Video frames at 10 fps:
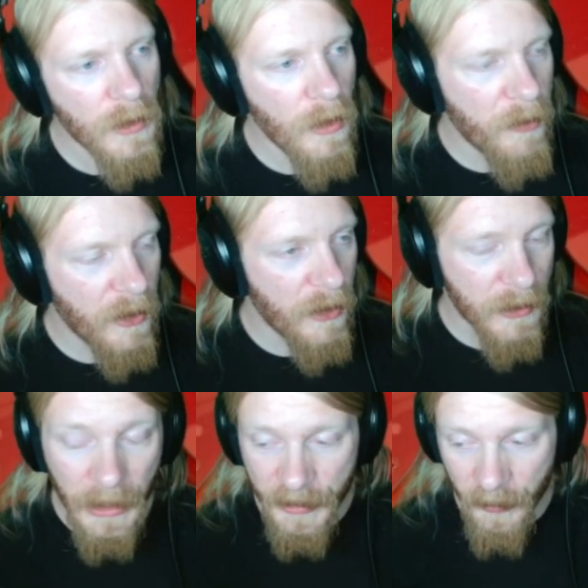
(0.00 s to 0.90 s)
But
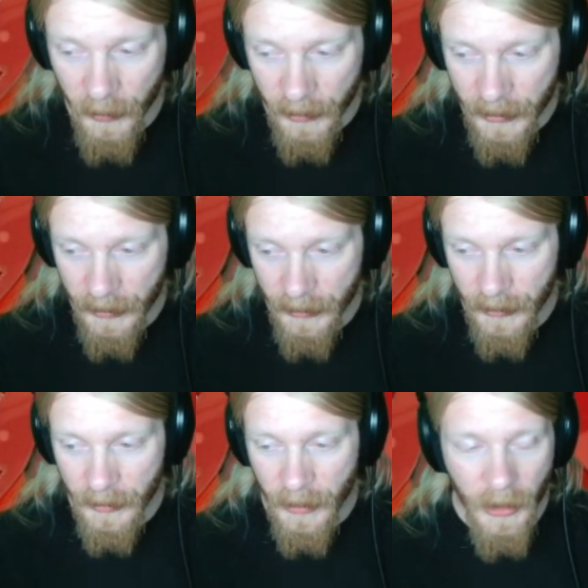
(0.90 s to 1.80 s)
it did work.
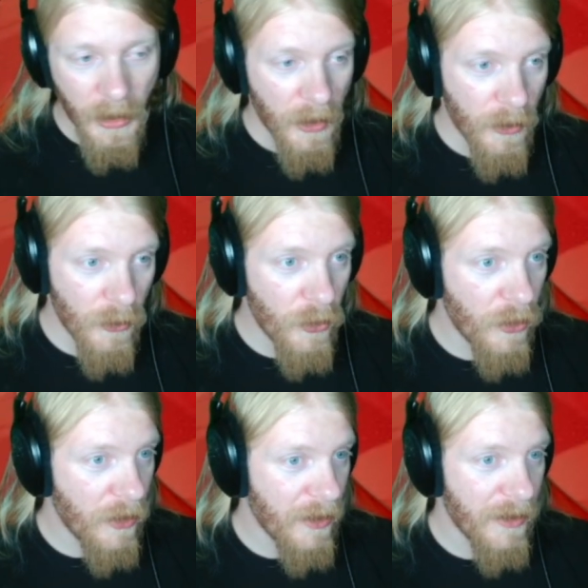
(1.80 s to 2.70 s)
Whew.
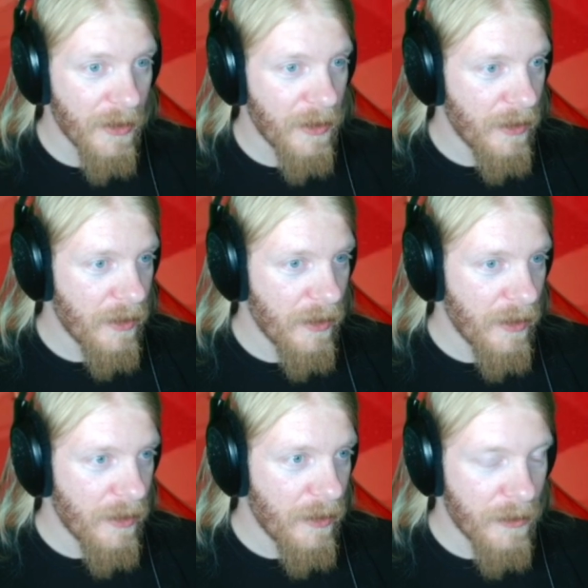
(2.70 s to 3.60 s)

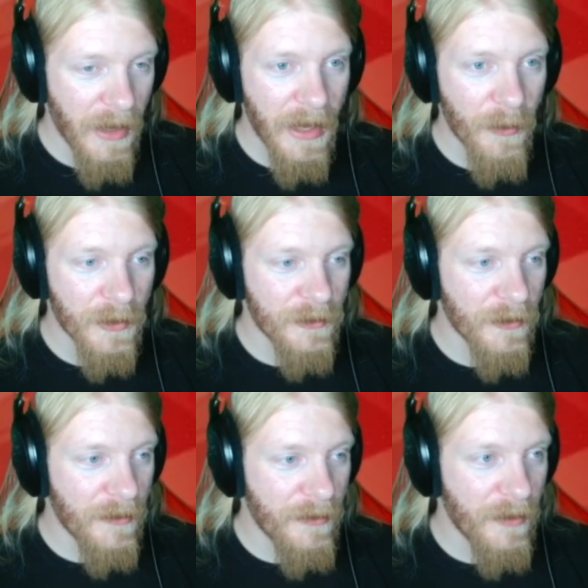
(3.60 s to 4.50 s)
That was
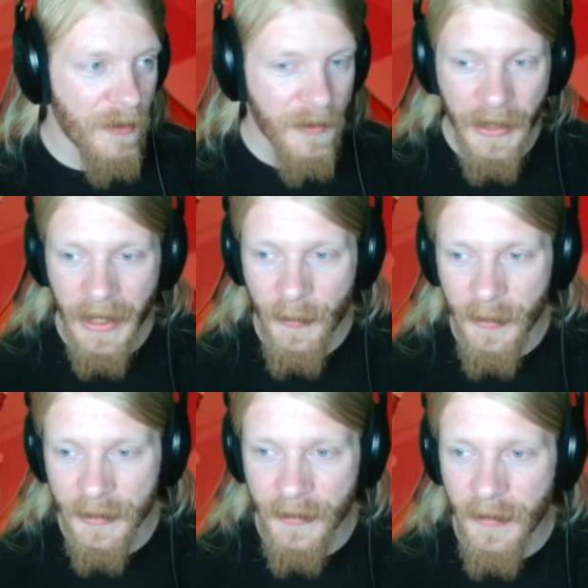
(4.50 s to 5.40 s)
rough. That
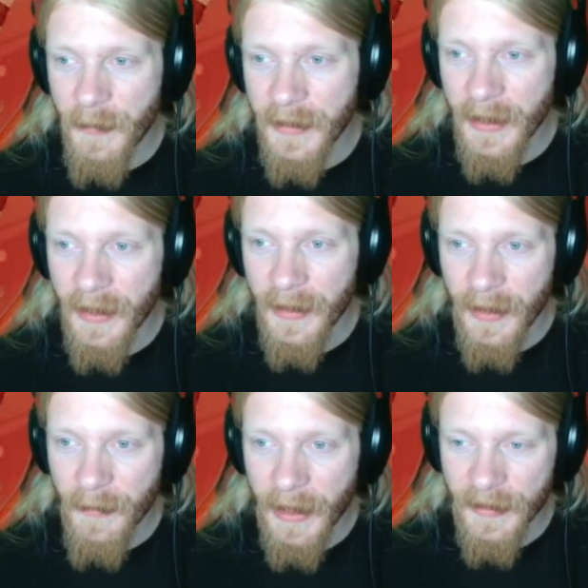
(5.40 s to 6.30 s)
was rough. But
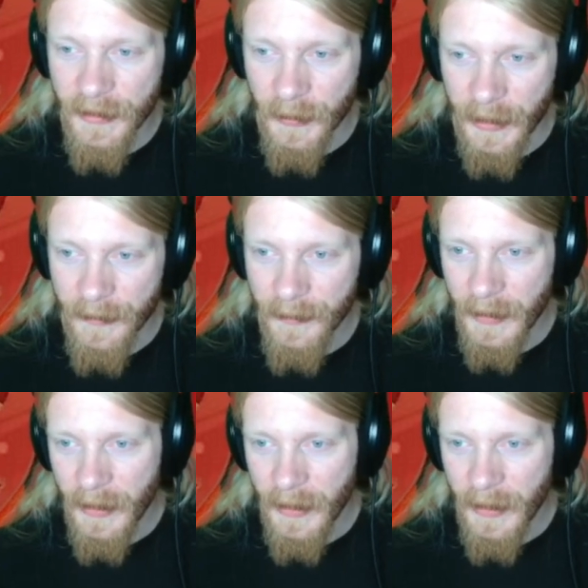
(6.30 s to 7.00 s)
they managed to do it.